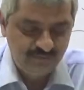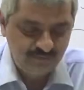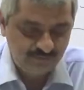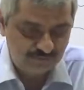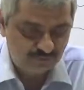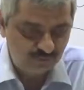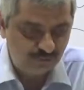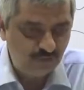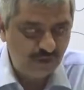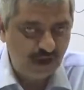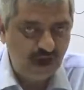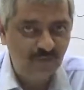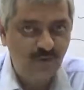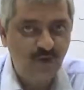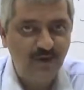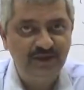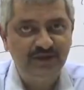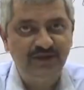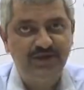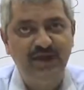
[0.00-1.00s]
So you have
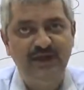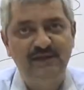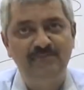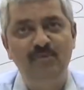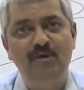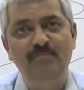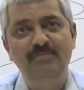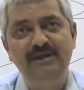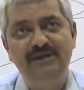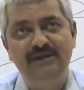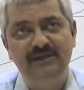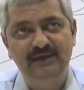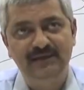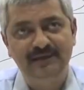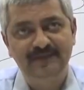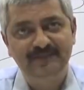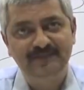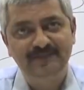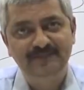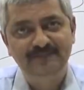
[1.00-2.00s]
got a thermometer.
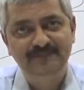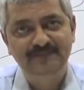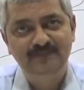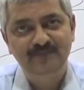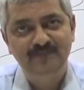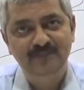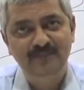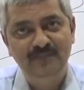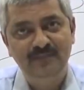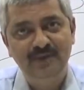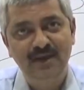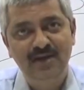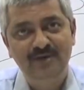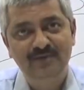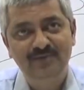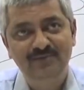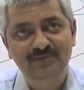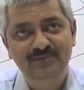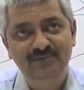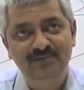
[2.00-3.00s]

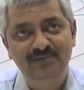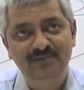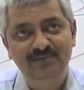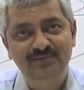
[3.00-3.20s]
Now,